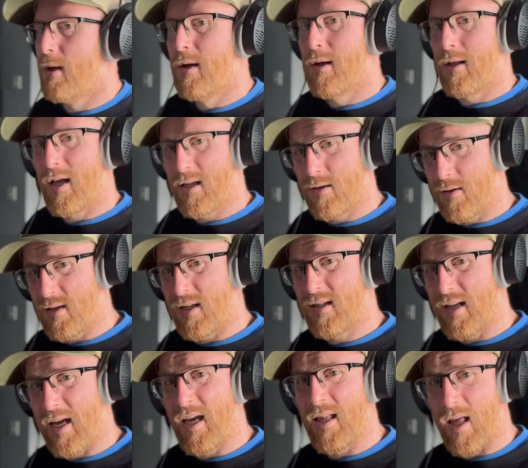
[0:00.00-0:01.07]
That's because it's
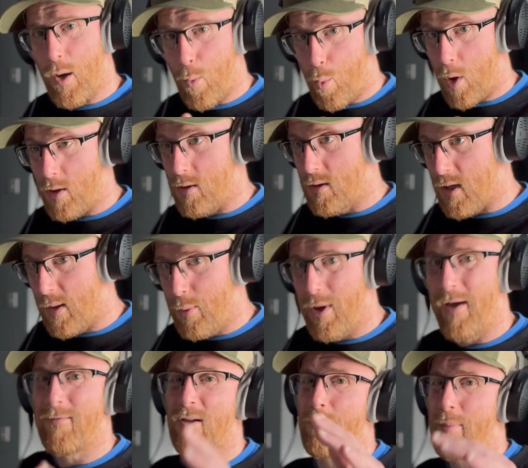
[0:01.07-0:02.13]
taking that one sample and
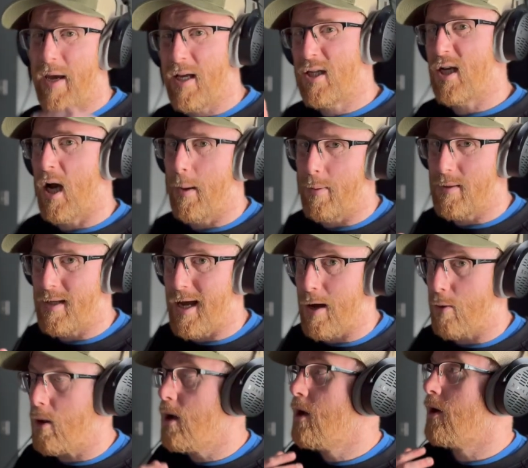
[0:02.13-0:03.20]
having to pitch it up and
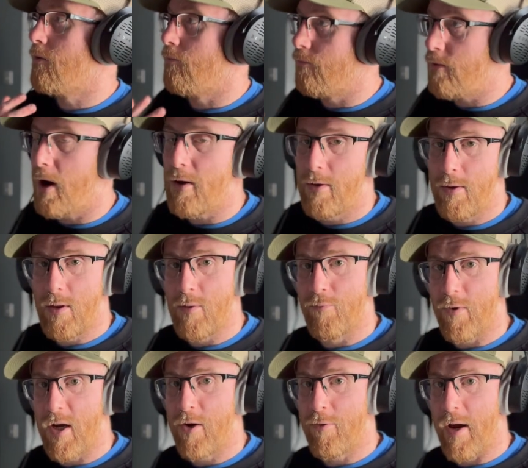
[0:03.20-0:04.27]
down rather than
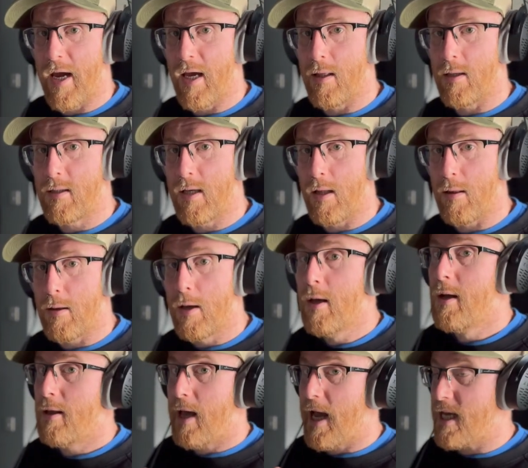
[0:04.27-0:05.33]
recreating the synth.
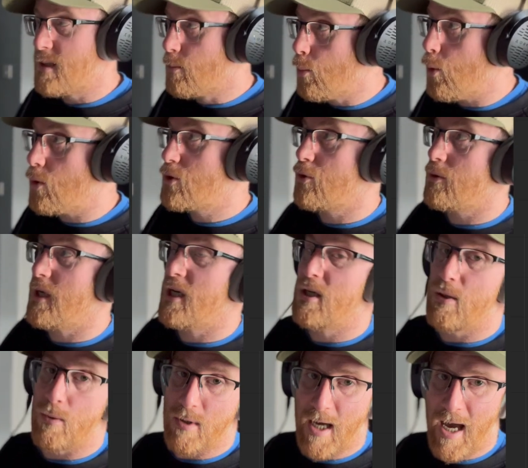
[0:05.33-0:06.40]
That is more
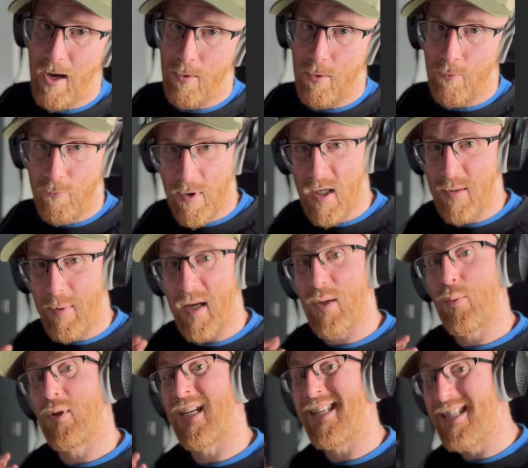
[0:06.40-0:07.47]
traditional to how the respace
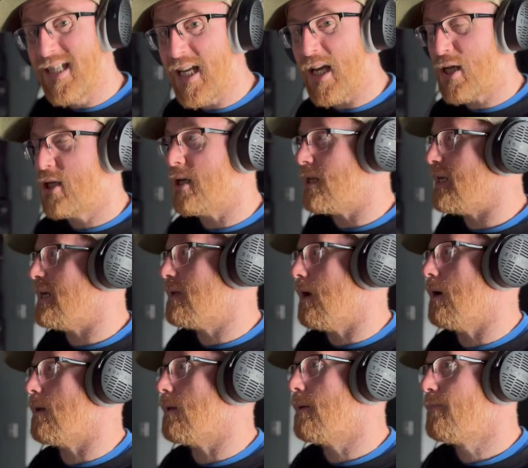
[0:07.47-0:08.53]
was initially
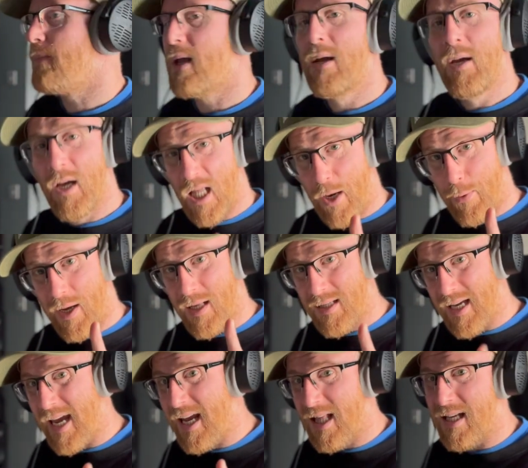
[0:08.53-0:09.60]
done. Now we can
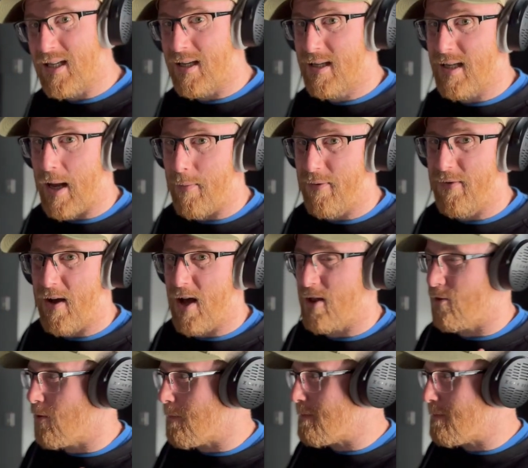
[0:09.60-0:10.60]
take this a step further and